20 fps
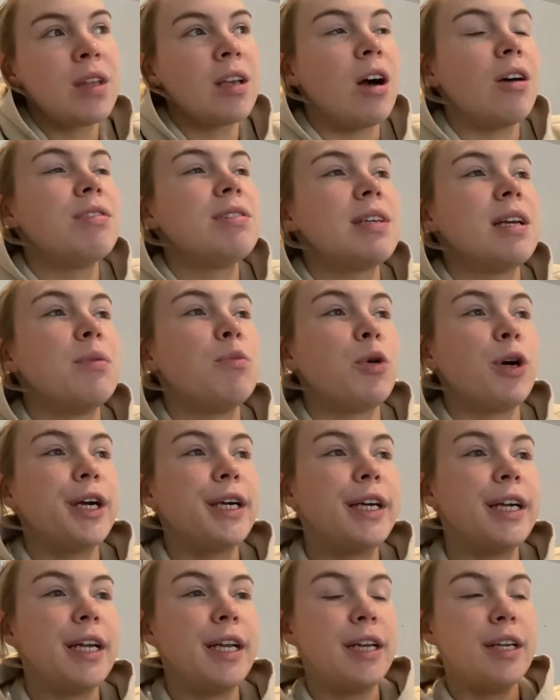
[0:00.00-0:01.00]
Obviously I'm
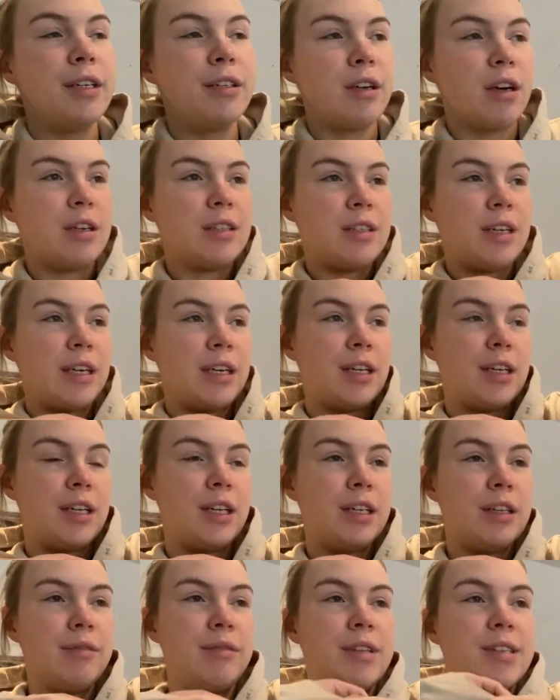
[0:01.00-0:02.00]
working
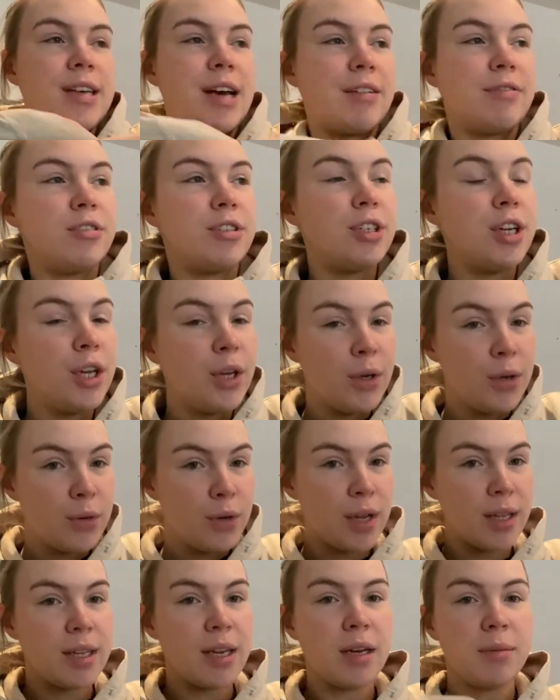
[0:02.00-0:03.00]
until this afternoon
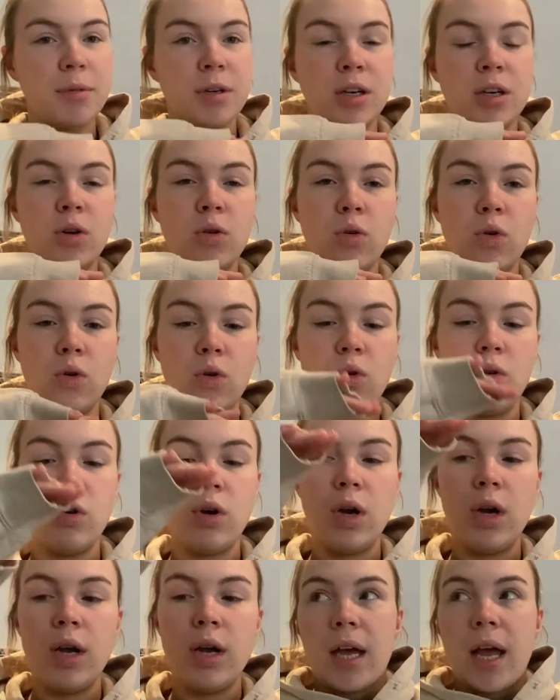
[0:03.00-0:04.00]
and then I'm going to go
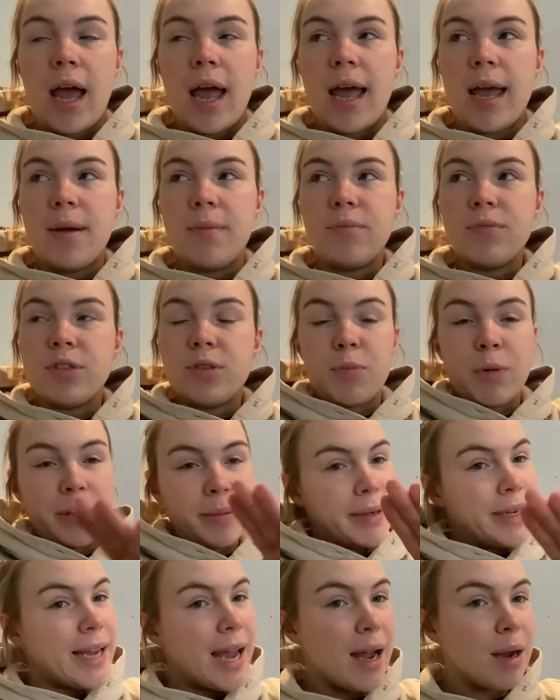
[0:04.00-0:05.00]
to bring
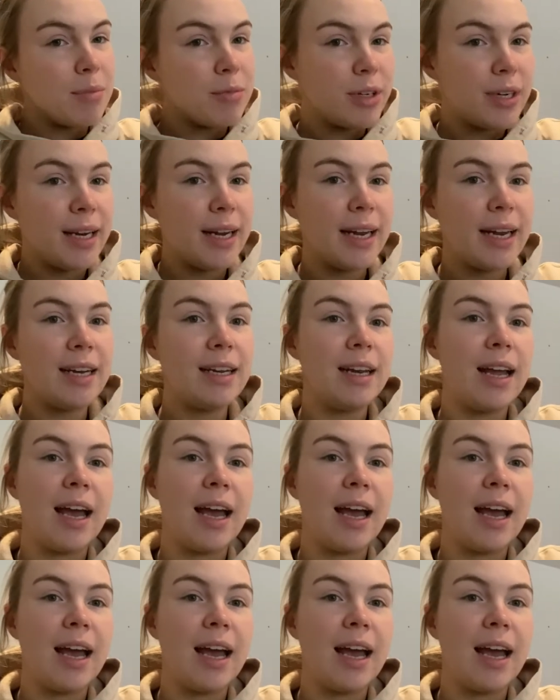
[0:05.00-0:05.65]
my camera in.